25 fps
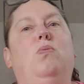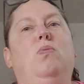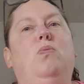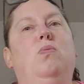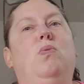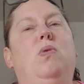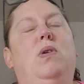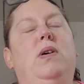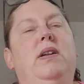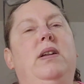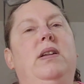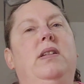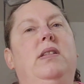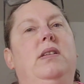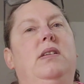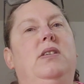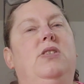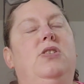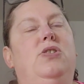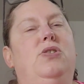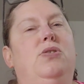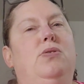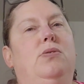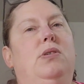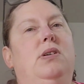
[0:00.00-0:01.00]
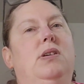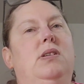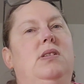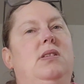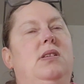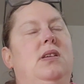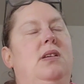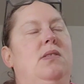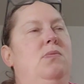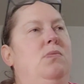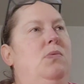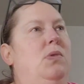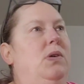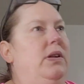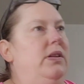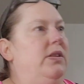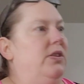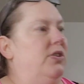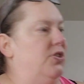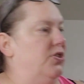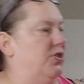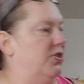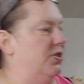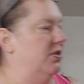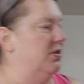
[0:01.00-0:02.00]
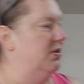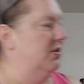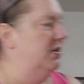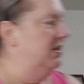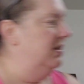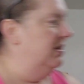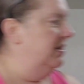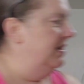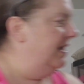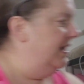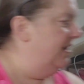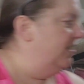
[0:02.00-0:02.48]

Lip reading: One of the shorts and one of the shirts is